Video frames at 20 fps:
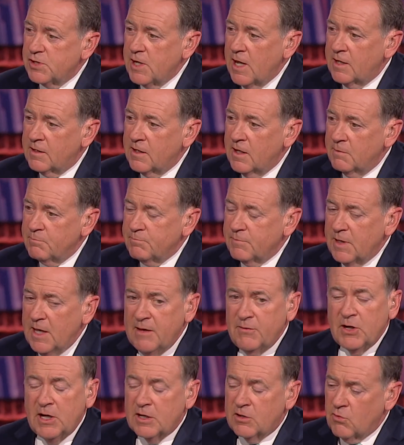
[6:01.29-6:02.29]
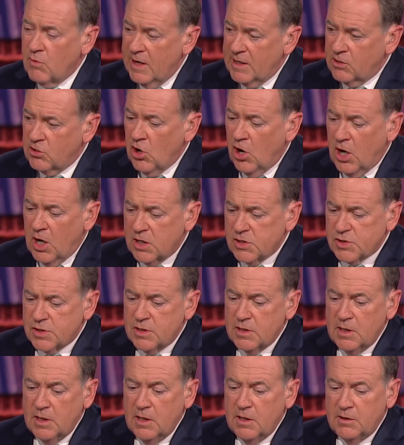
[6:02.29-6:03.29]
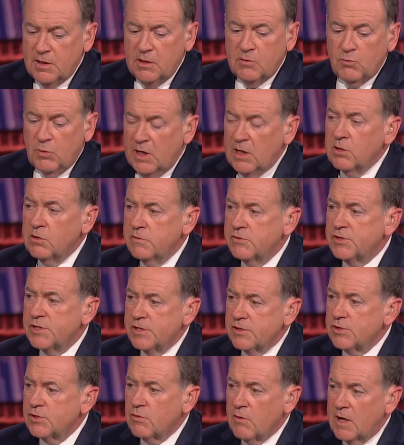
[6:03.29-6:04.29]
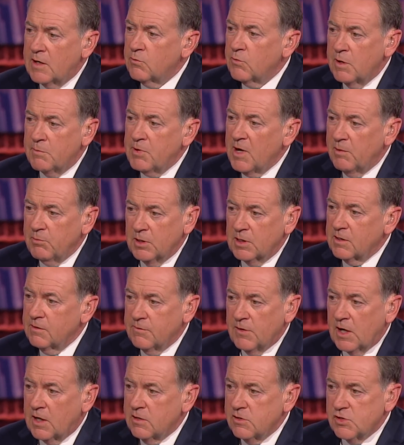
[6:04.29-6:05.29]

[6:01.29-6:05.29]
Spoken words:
stand up, even at great cost, then we lose this great republic of ours.